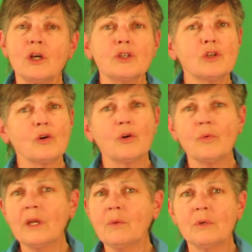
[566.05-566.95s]
so
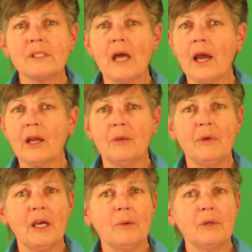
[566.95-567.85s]
Corinne was not going to
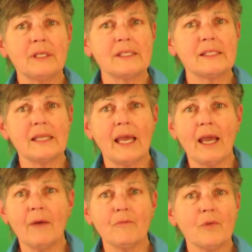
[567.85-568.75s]
be able to
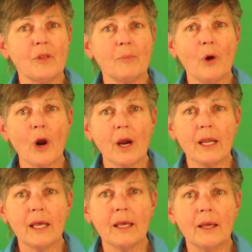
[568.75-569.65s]
stay up for the
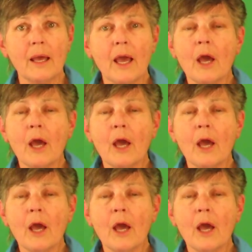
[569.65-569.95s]
party,